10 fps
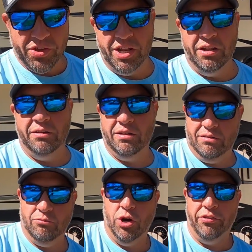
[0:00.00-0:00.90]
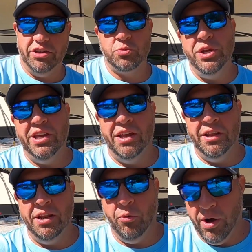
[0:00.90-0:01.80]
in, well, this
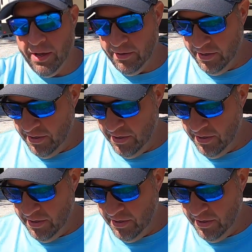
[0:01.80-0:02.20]
weekend anyway.